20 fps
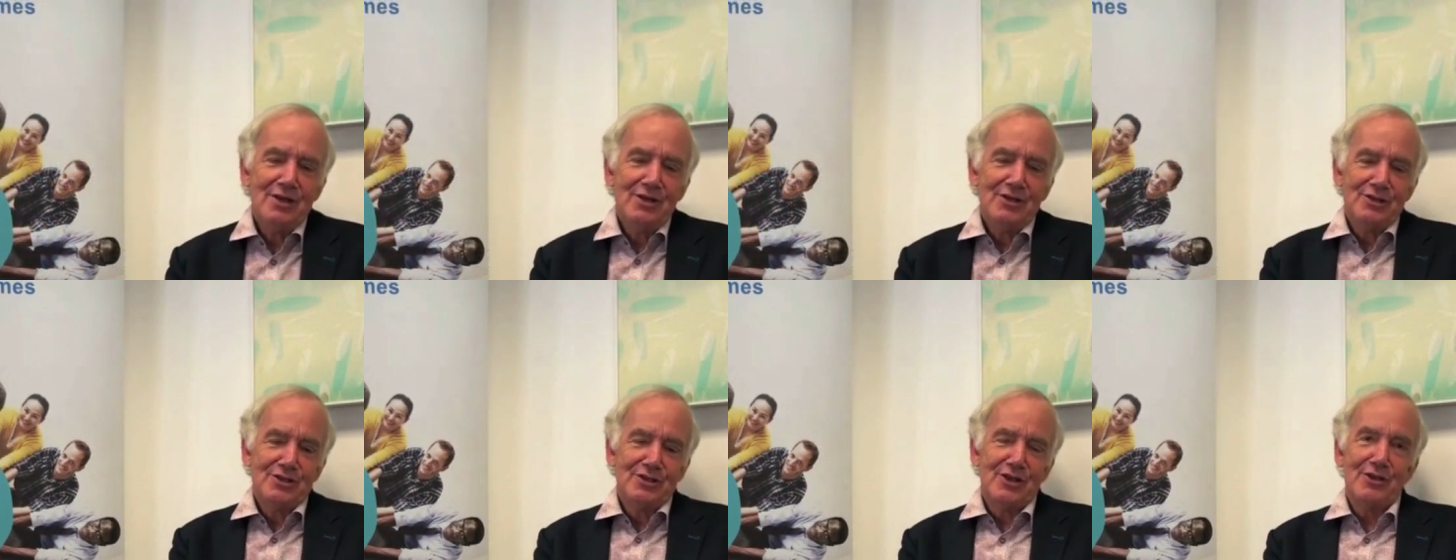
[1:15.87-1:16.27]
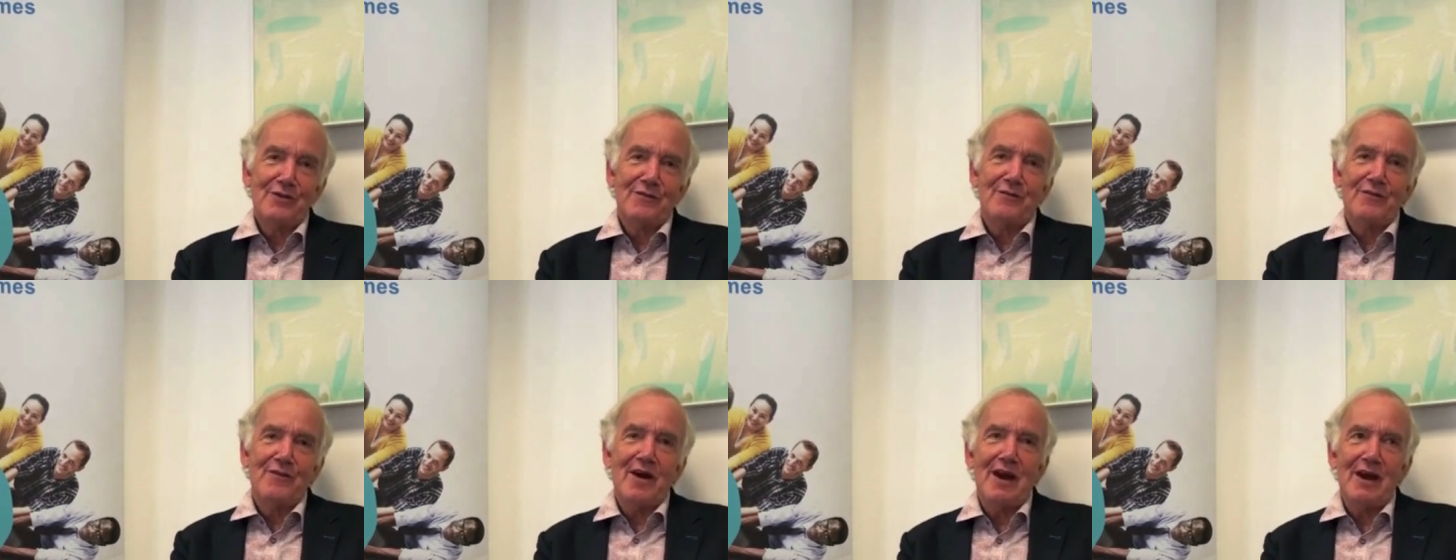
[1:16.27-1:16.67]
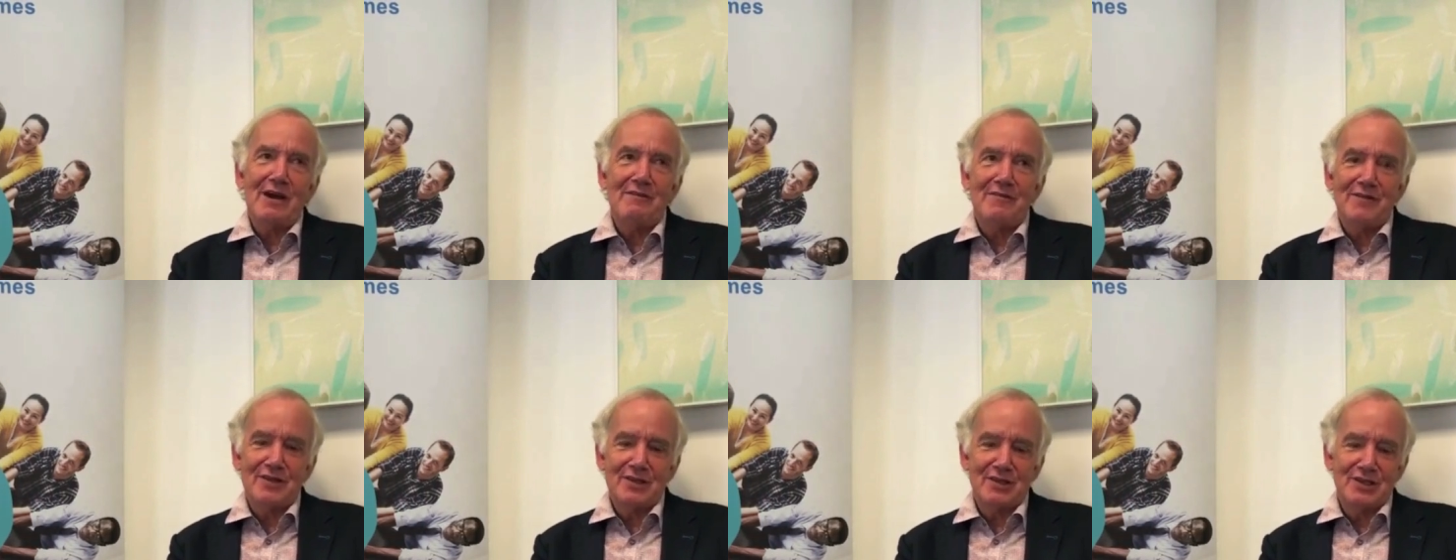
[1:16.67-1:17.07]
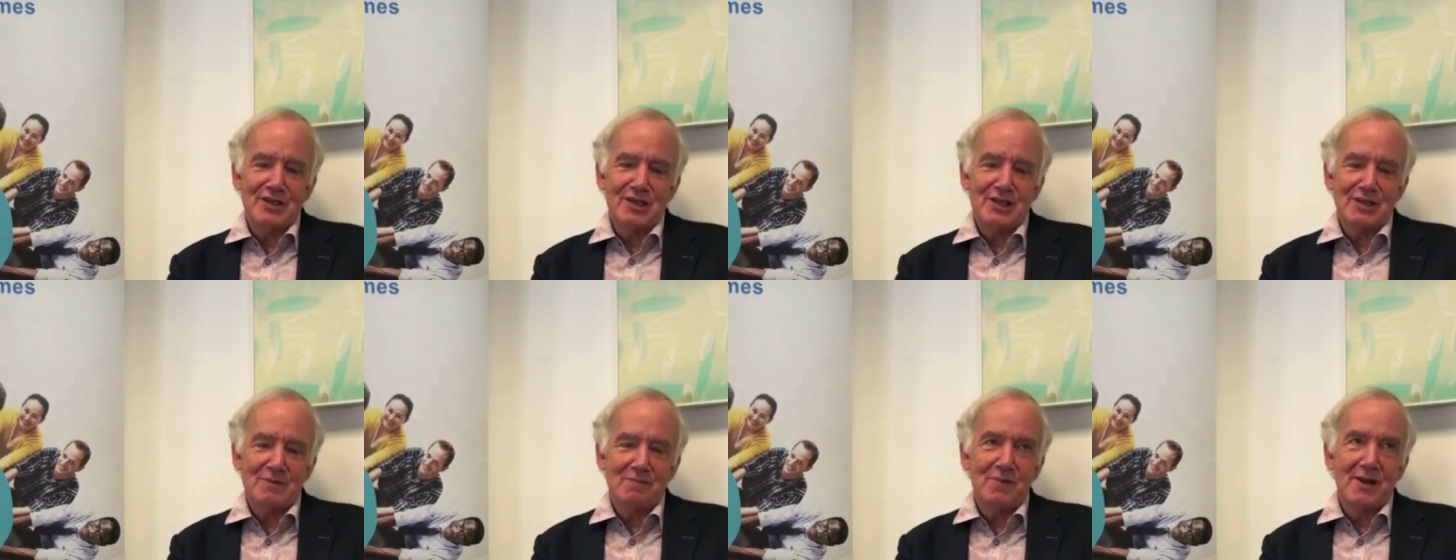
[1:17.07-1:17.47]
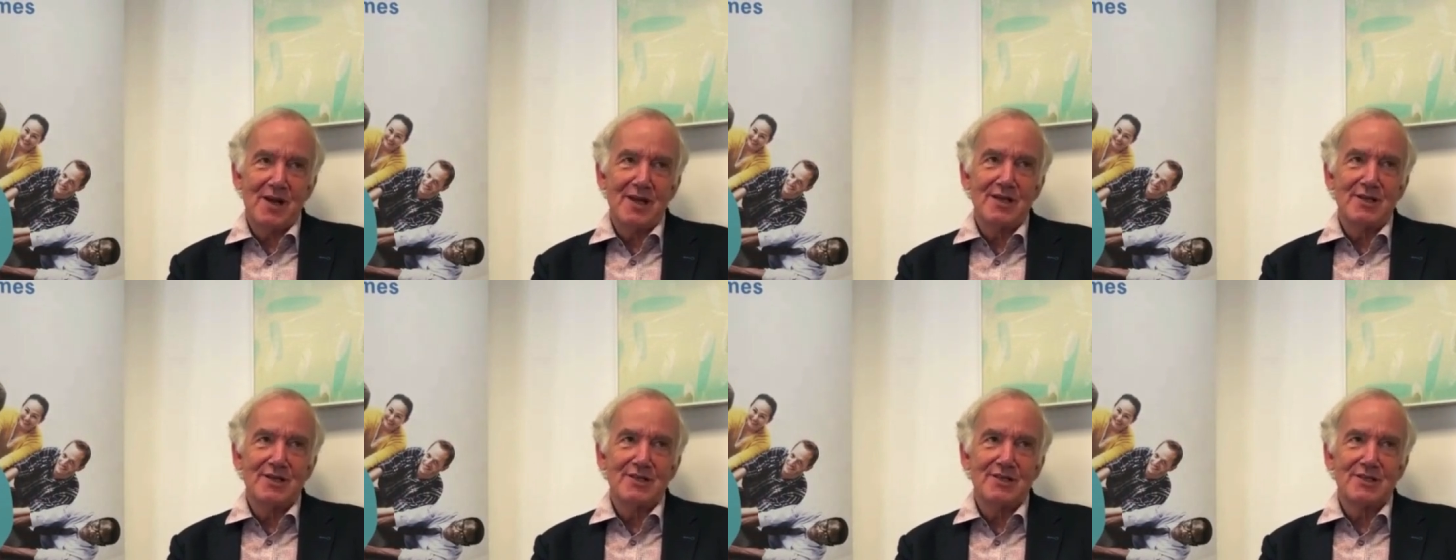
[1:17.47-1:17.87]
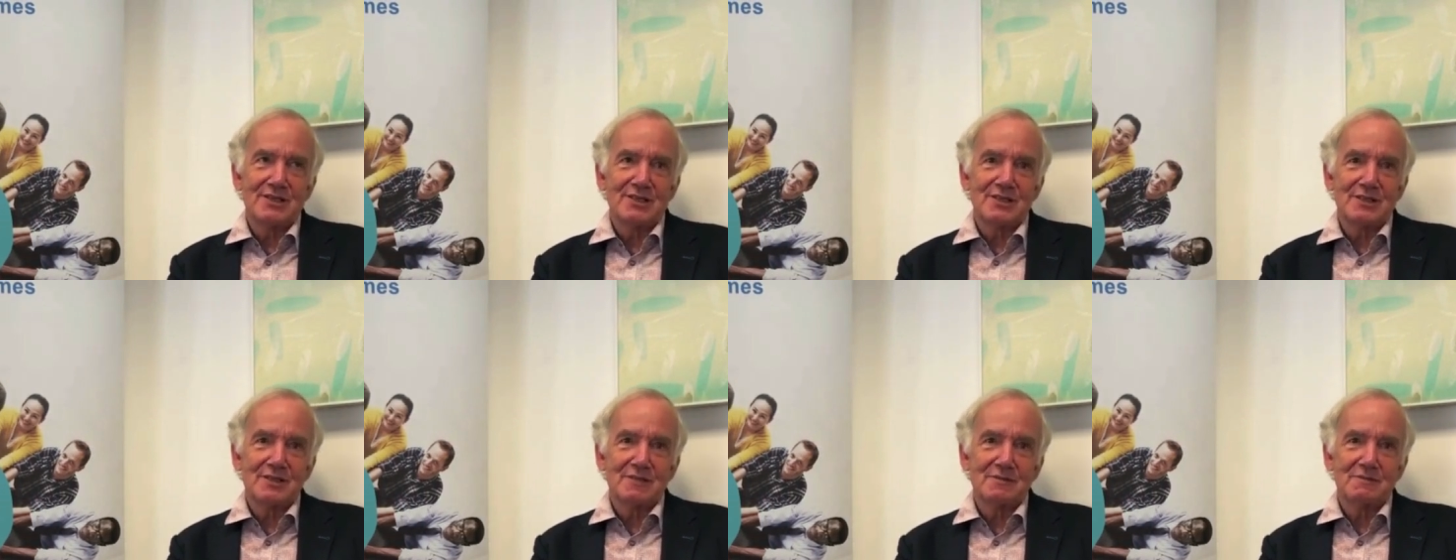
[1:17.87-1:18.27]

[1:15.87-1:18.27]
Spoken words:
So the 5 disciplines